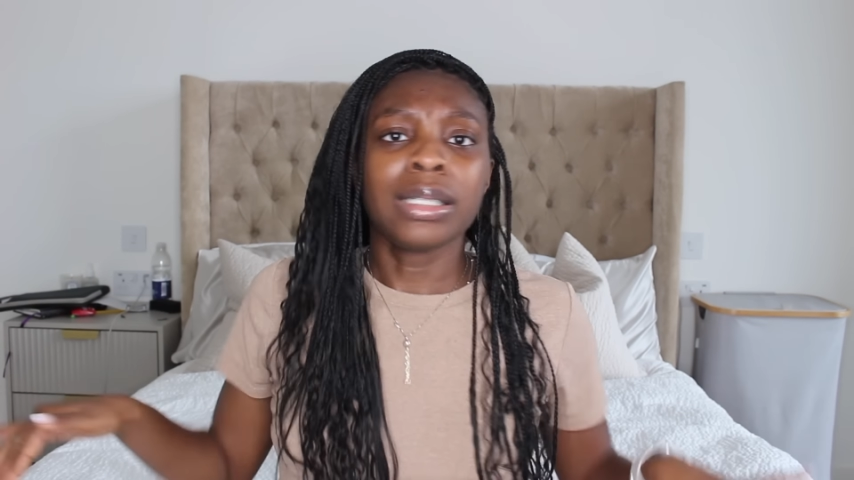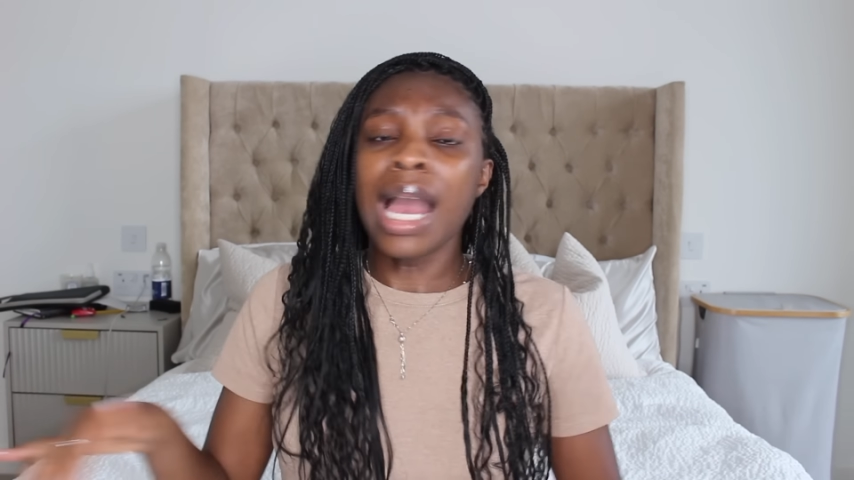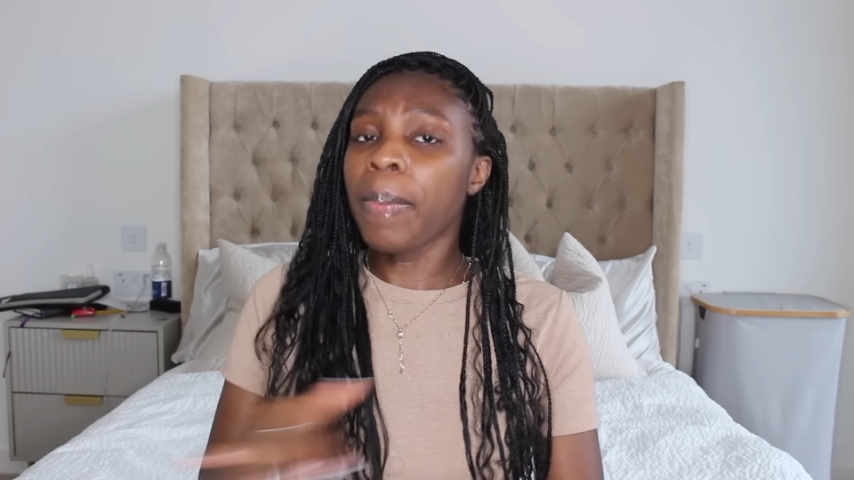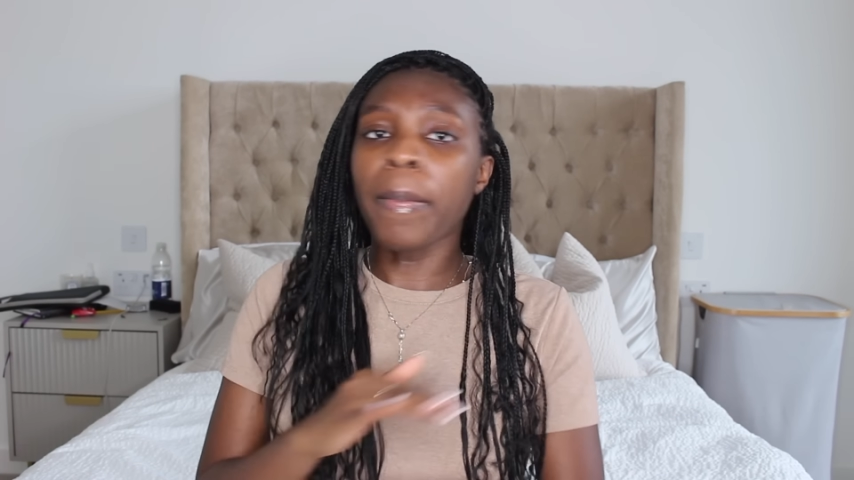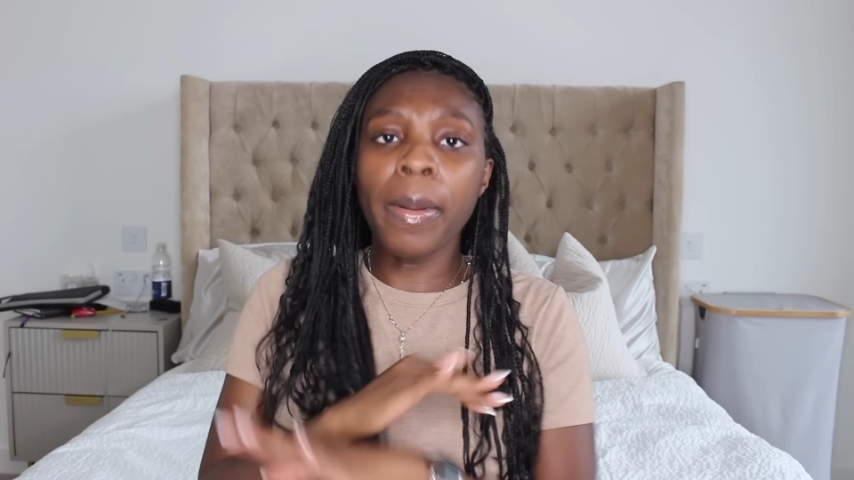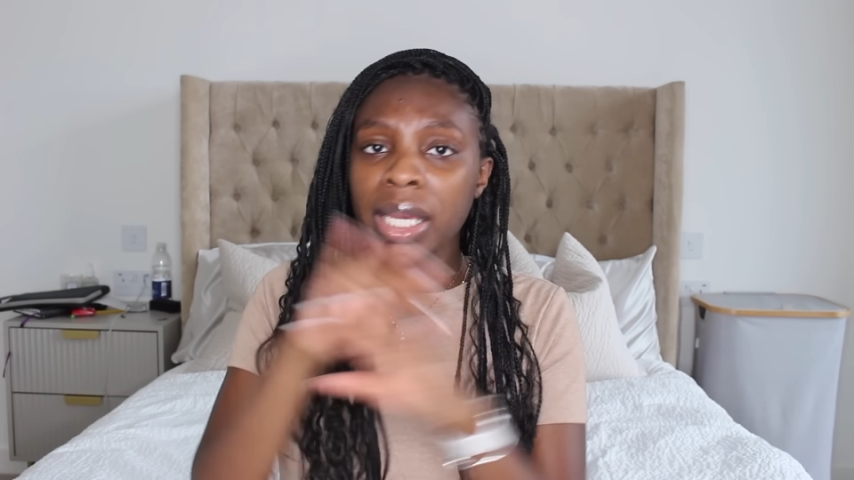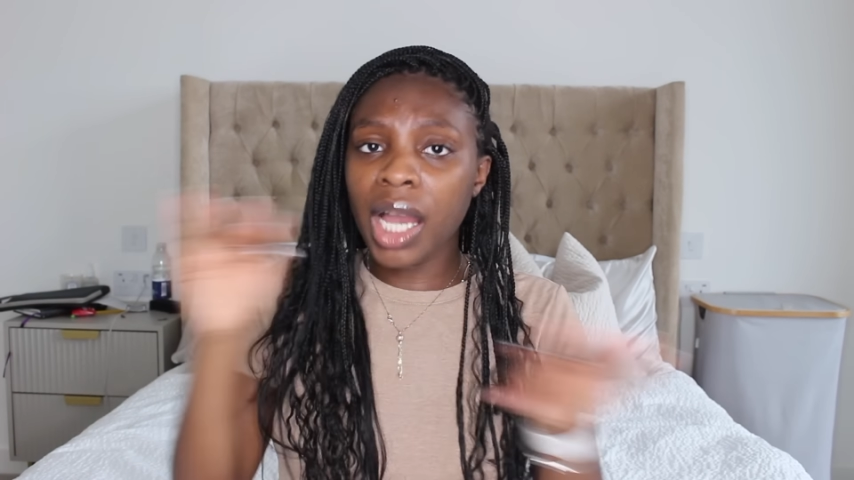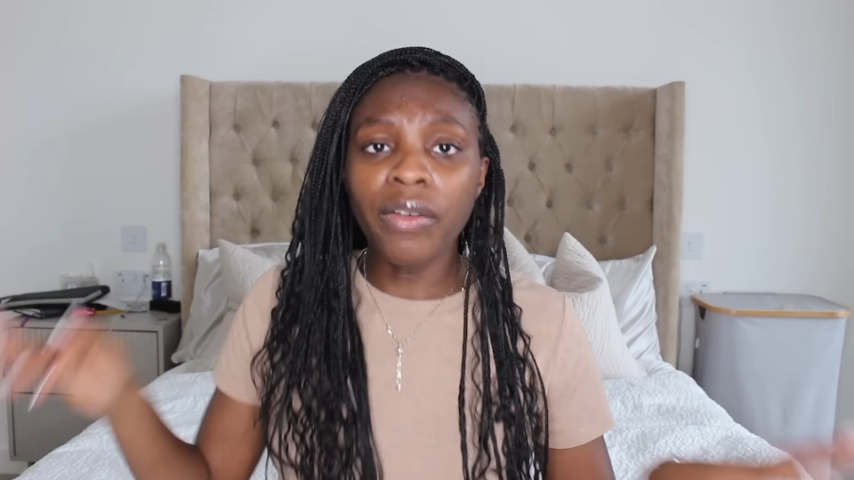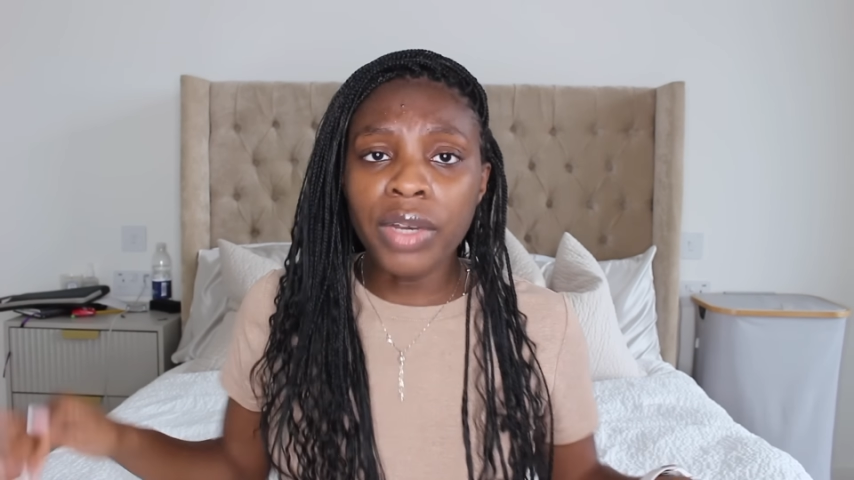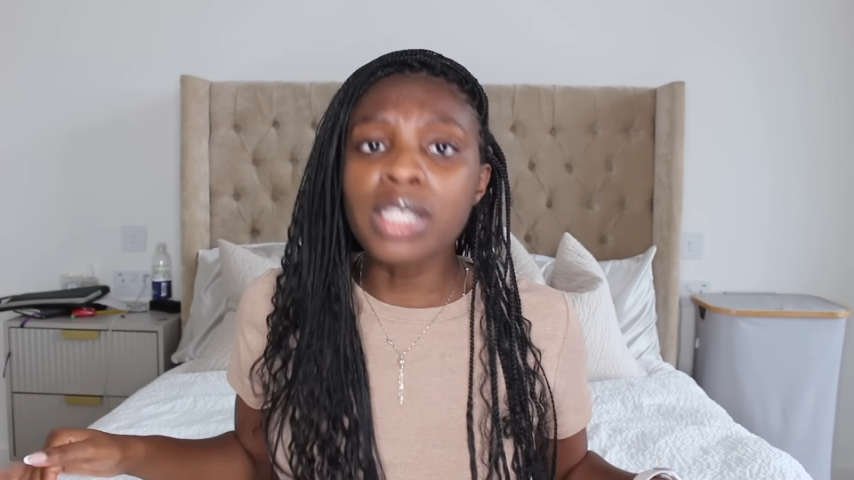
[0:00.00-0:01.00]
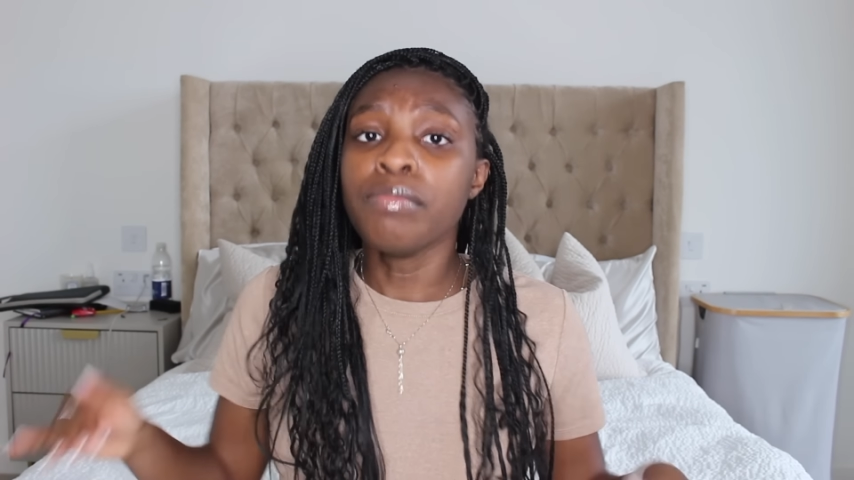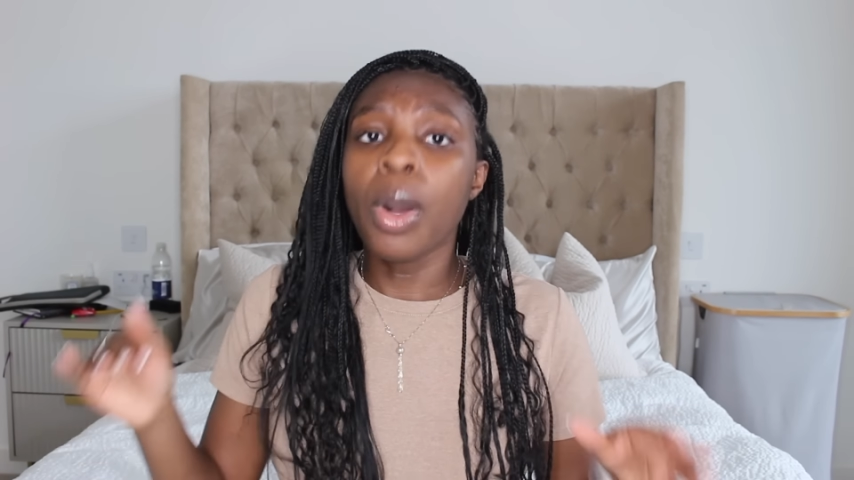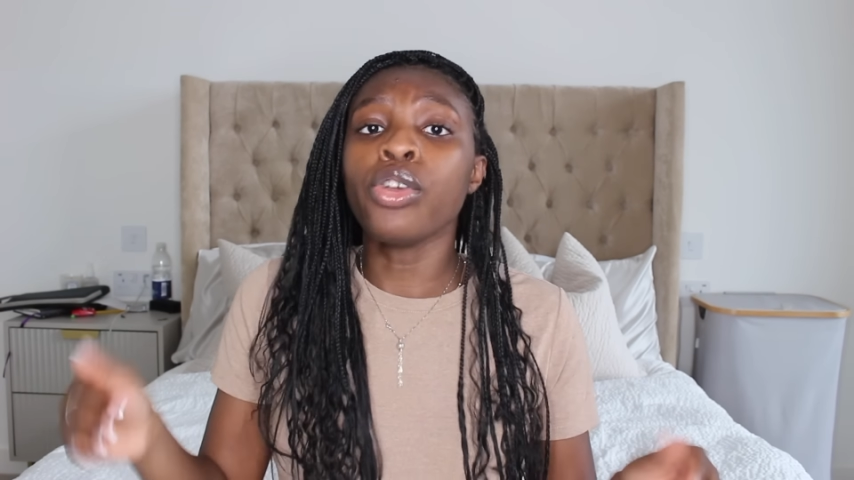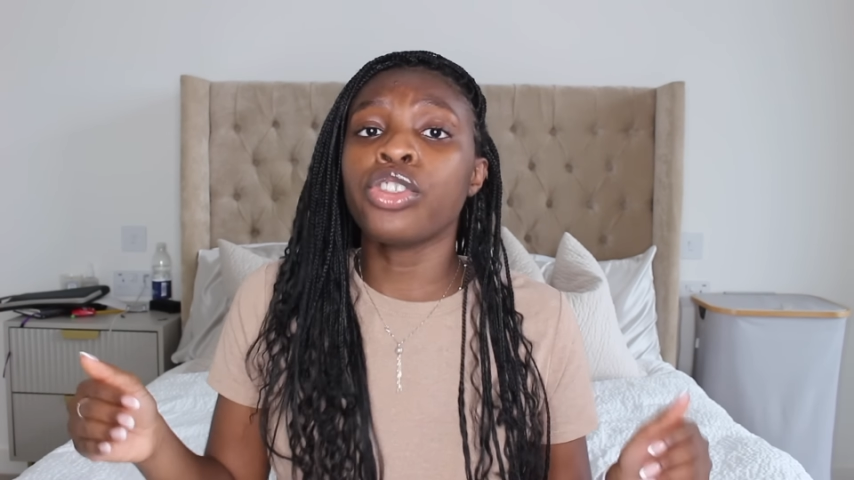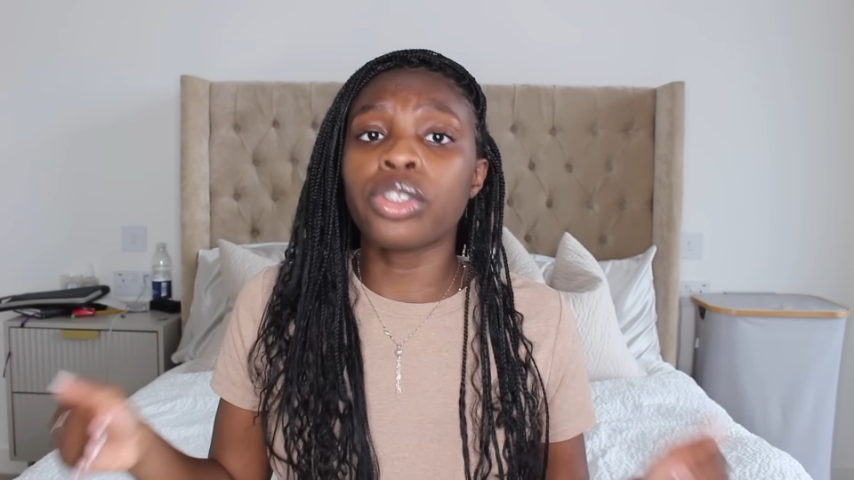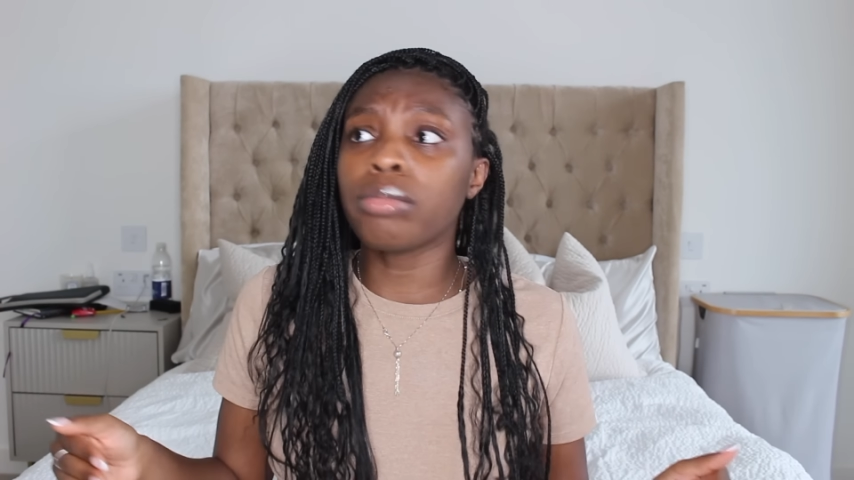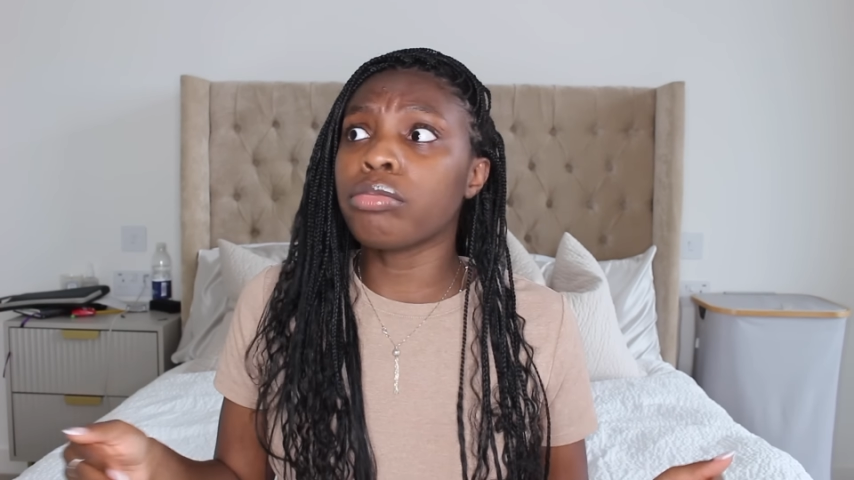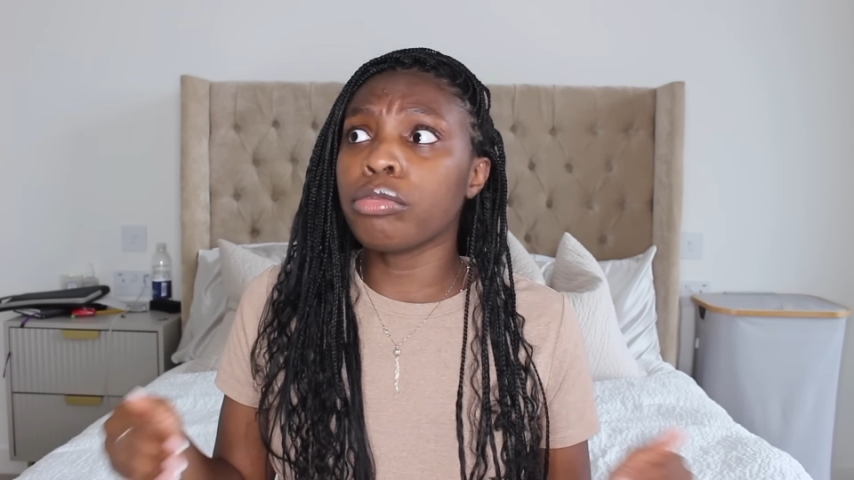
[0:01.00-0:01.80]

probably covers most